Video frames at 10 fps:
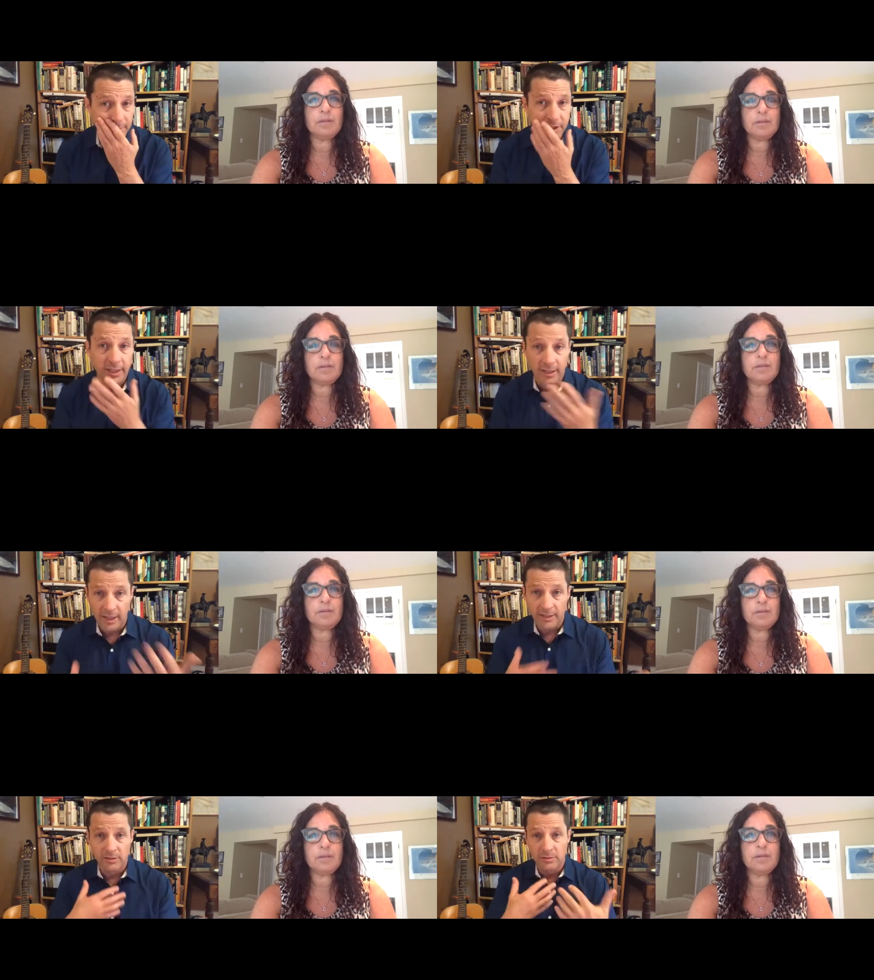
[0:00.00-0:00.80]
Speaker 1: playing
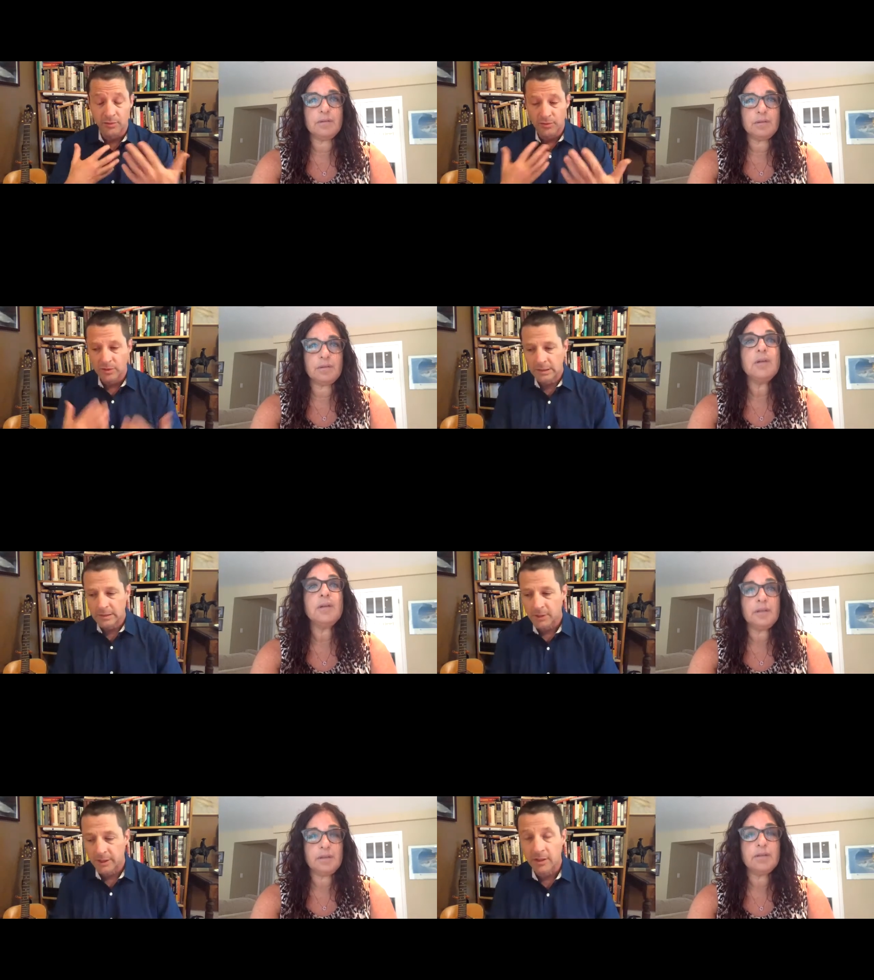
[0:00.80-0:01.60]
Gail, who's
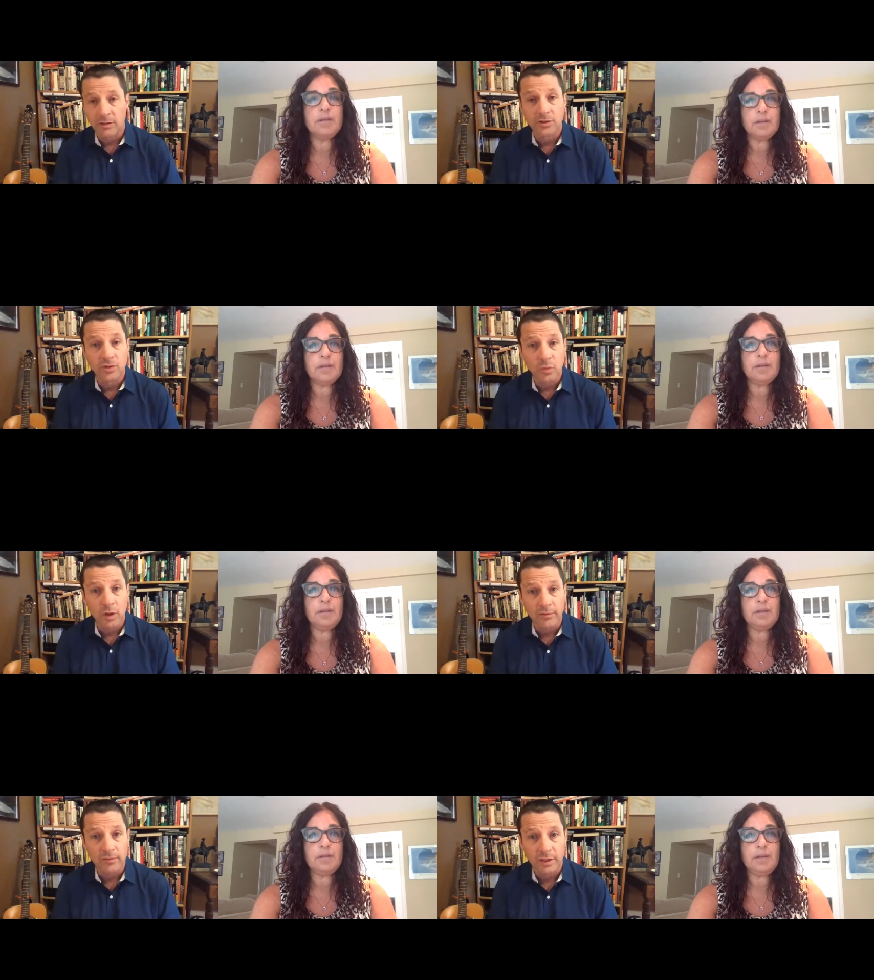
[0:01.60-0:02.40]
my character's
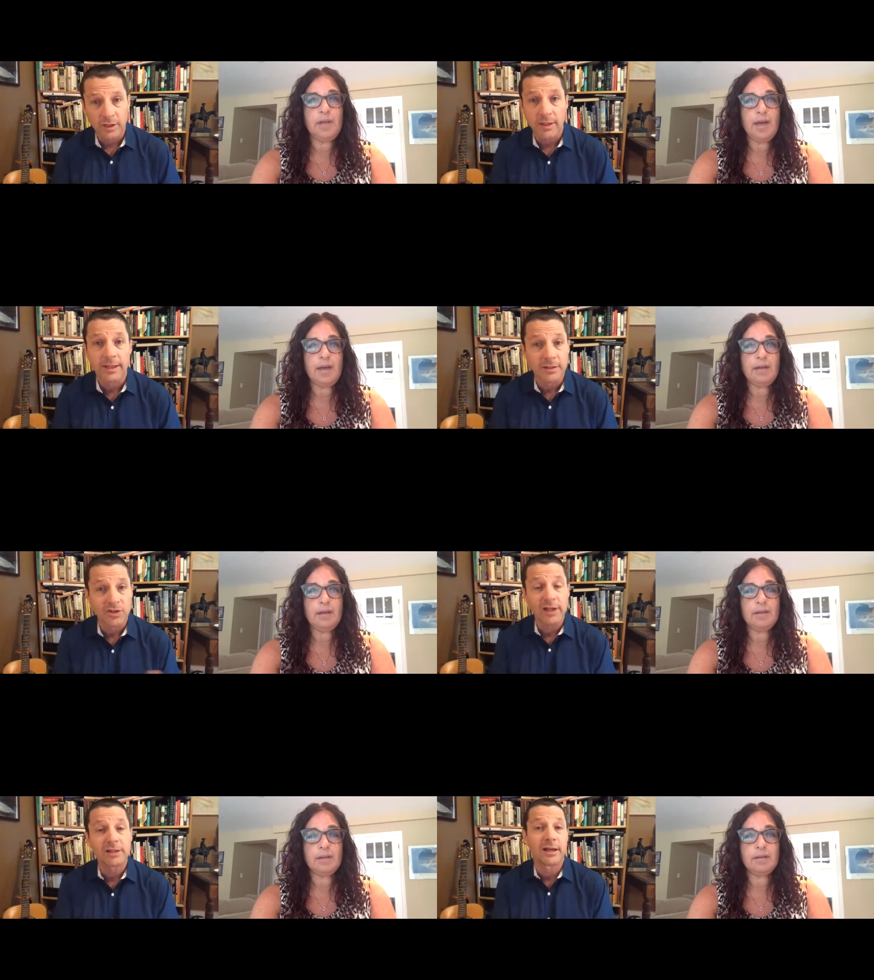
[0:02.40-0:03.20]
wife. And, yeah. and
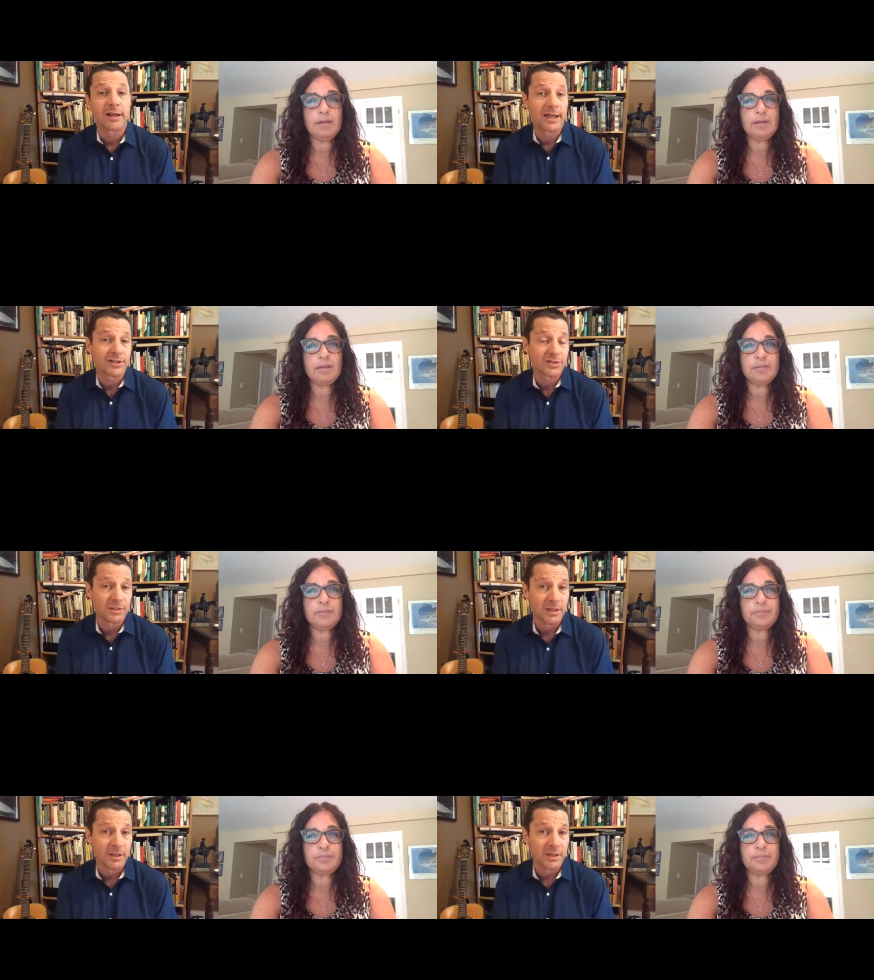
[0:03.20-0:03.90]
Chelah actually